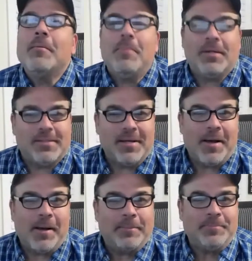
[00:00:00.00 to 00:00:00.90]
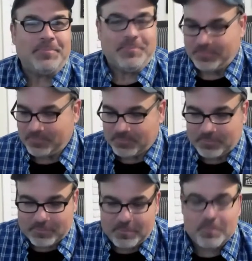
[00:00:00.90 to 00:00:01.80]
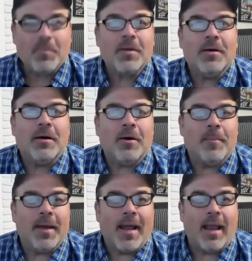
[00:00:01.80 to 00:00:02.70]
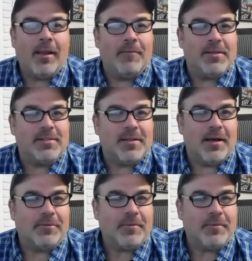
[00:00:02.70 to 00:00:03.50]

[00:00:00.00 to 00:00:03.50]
But oh man, I love this stuff.